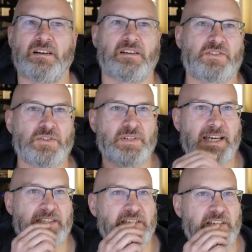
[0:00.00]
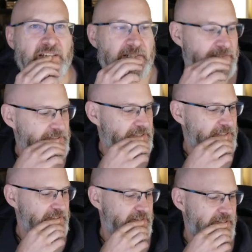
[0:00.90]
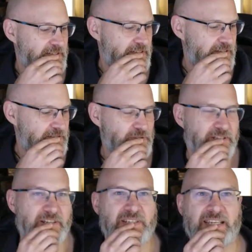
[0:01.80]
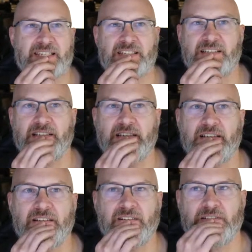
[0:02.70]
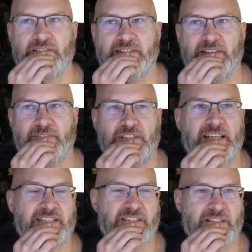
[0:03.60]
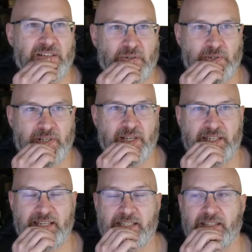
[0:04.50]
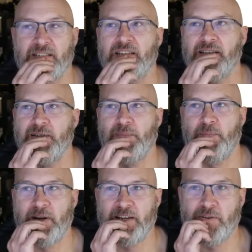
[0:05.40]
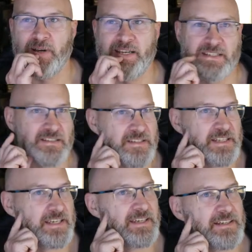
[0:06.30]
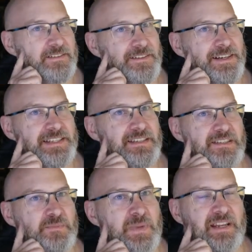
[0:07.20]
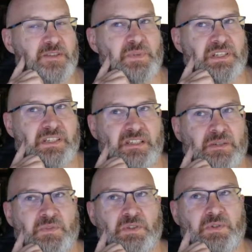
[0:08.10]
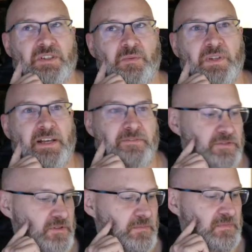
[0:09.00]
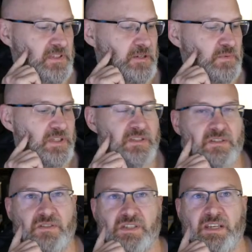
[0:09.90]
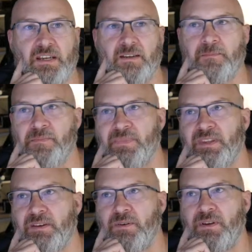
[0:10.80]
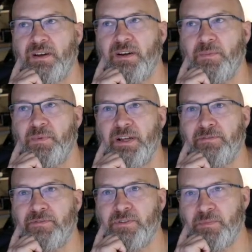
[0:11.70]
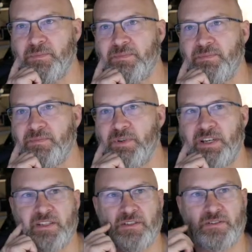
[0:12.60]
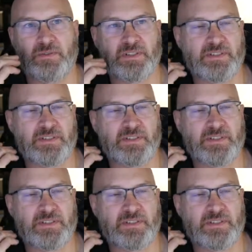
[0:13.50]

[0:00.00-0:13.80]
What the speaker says: 2 days ago, Autodesk, or a few days ago, Autodesk migrated their license management system to a new platform. They were using a platform where you would